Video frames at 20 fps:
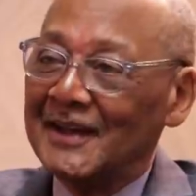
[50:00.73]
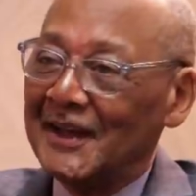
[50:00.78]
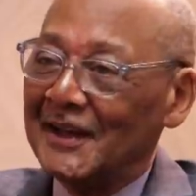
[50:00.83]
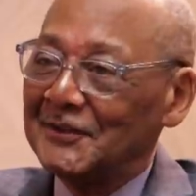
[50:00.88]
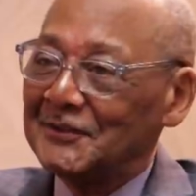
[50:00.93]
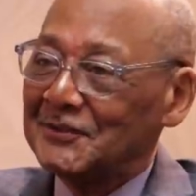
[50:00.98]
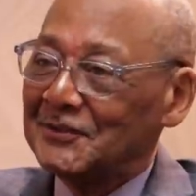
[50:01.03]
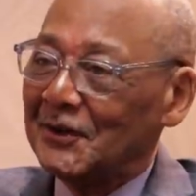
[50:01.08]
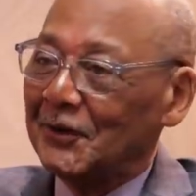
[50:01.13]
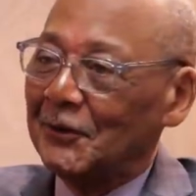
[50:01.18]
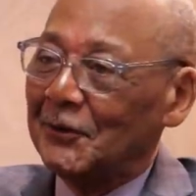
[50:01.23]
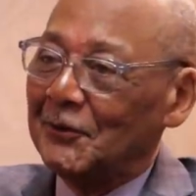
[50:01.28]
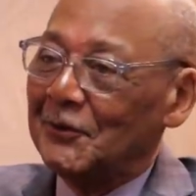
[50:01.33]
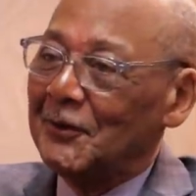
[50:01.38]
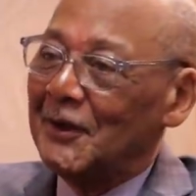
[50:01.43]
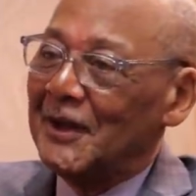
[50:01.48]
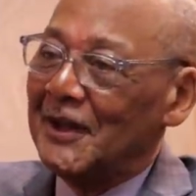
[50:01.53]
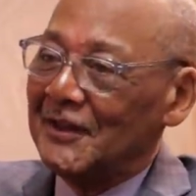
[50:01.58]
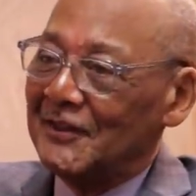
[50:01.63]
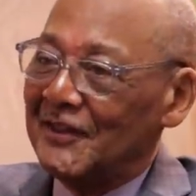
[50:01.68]
And
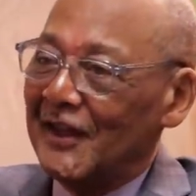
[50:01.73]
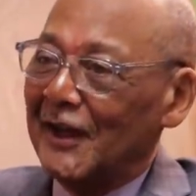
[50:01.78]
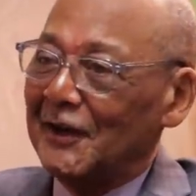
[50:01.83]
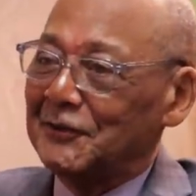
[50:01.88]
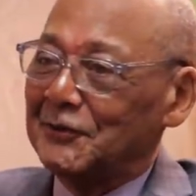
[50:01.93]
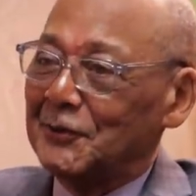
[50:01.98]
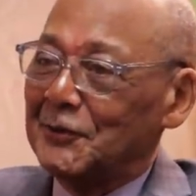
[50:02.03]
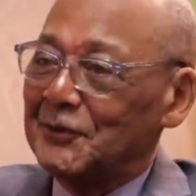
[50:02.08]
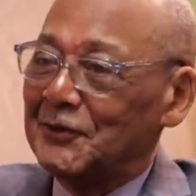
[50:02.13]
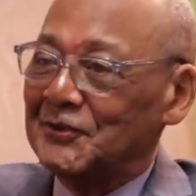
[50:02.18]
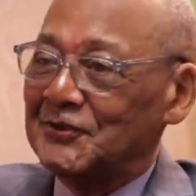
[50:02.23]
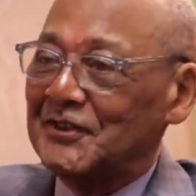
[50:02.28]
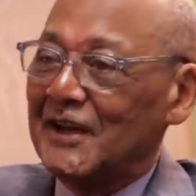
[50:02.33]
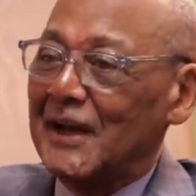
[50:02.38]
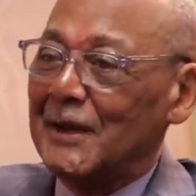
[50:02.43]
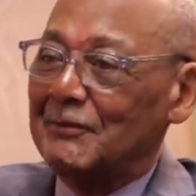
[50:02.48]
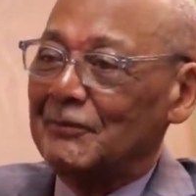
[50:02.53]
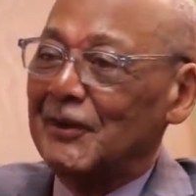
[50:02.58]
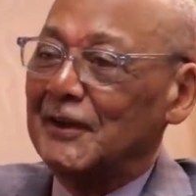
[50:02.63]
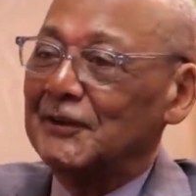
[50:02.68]
so they're doing the
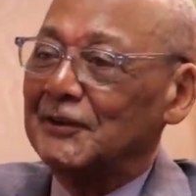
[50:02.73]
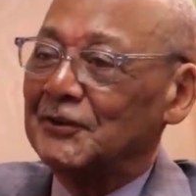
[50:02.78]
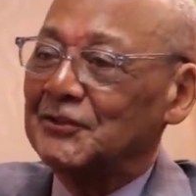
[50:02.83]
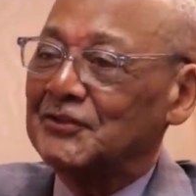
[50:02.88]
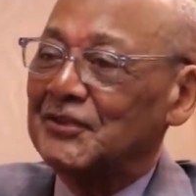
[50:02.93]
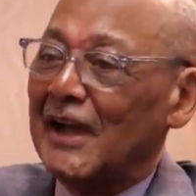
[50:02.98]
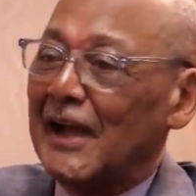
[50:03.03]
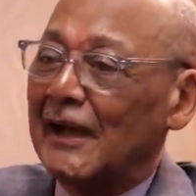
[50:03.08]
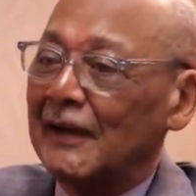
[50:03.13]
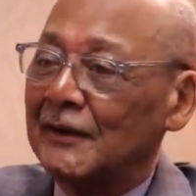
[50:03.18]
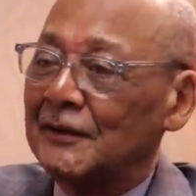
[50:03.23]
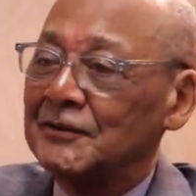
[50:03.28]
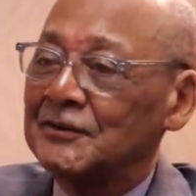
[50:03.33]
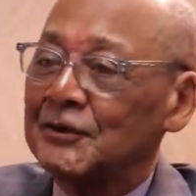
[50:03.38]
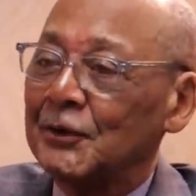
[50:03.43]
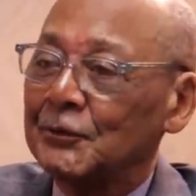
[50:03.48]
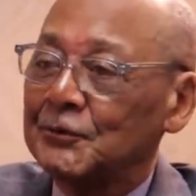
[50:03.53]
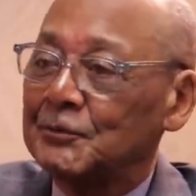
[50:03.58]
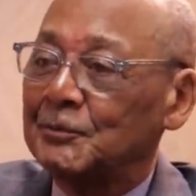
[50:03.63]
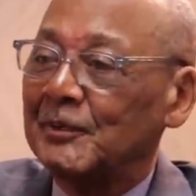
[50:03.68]
same thing to silence
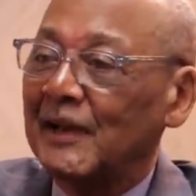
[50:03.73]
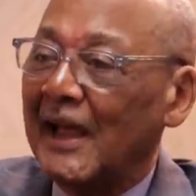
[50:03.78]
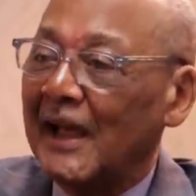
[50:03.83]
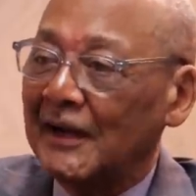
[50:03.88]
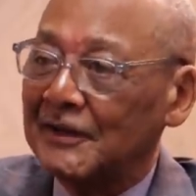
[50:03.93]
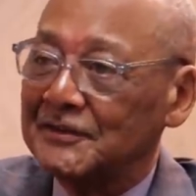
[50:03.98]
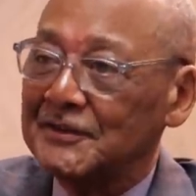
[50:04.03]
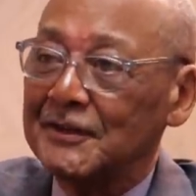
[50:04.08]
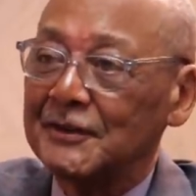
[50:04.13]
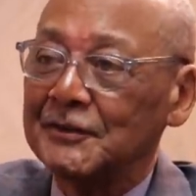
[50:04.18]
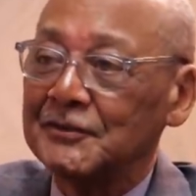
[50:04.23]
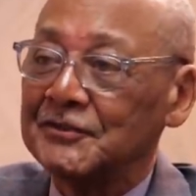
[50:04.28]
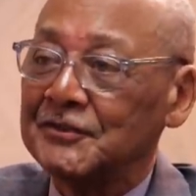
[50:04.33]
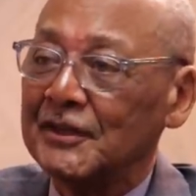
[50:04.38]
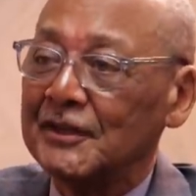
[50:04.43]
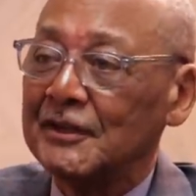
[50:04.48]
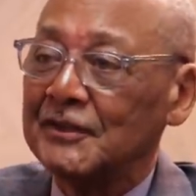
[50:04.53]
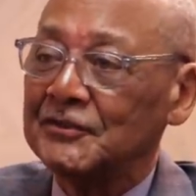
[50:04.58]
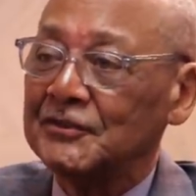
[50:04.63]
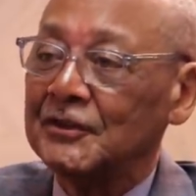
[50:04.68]
those blacks in the
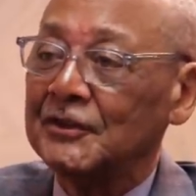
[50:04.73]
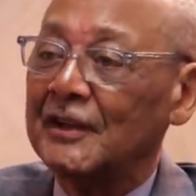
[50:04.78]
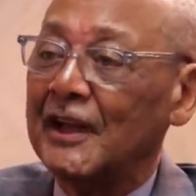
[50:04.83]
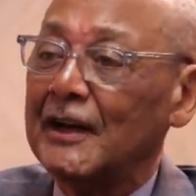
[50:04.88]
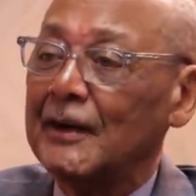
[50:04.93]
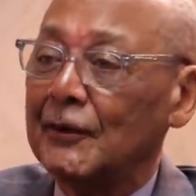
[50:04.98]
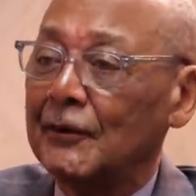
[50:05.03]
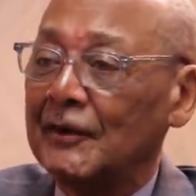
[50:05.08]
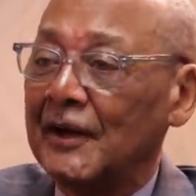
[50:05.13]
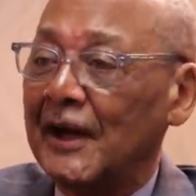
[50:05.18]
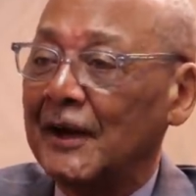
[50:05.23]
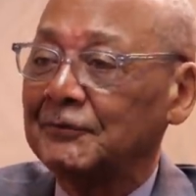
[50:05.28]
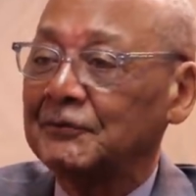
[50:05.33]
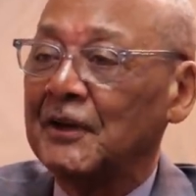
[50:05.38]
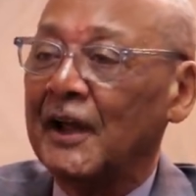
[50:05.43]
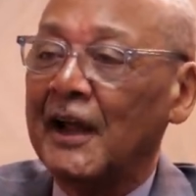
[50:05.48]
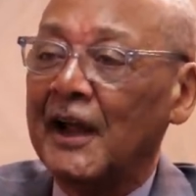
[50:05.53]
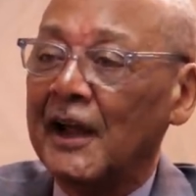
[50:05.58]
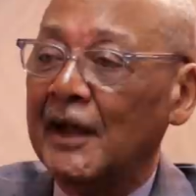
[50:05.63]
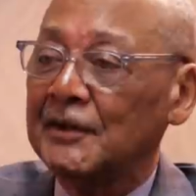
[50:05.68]
city so they don't have
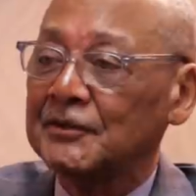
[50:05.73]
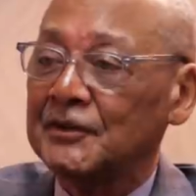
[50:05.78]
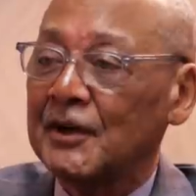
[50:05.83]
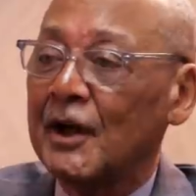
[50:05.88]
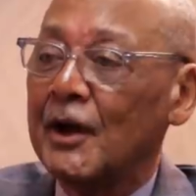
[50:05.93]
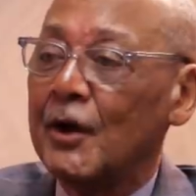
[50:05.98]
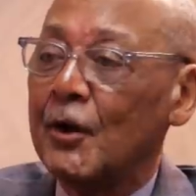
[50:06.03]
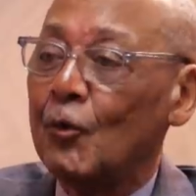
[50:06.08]
to ask,